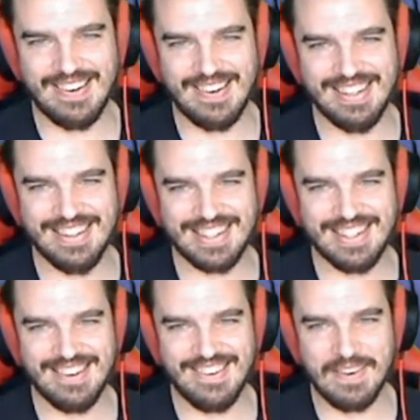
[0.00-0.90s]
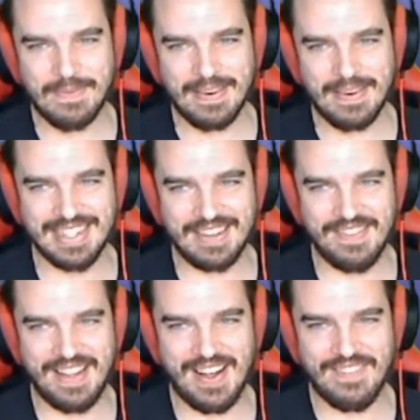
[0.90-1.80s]
and there's no upgrades.
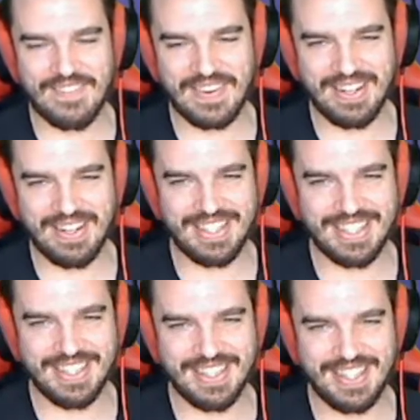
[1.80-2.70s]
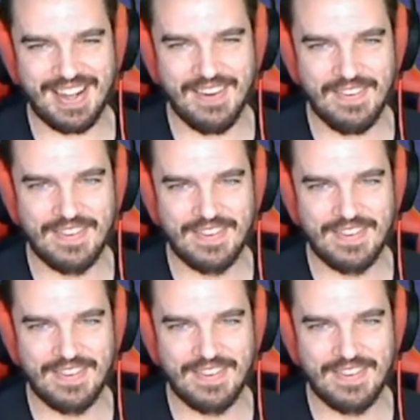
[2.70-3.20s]
I'm not feeling the love.